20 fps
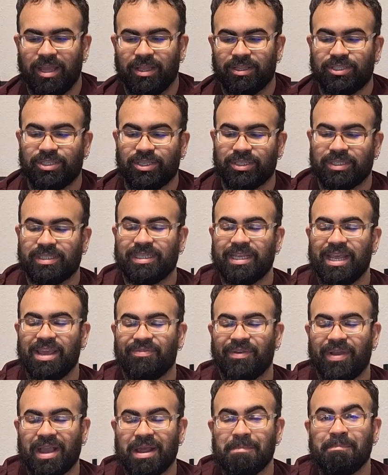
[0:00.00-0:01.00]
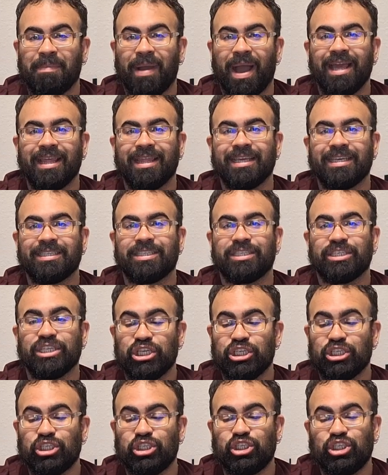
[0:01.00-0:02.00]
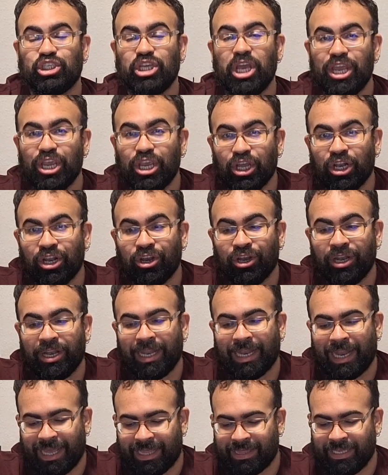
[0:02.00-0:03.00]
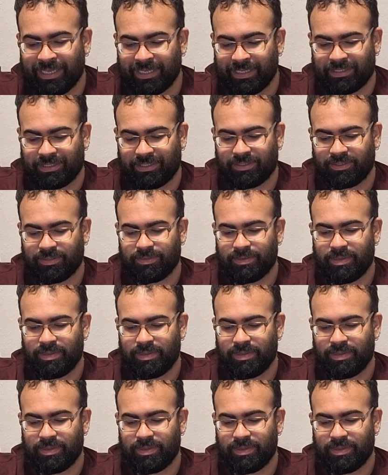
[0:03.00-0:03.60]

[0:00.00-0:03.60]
to see if I can buy this singularly like this,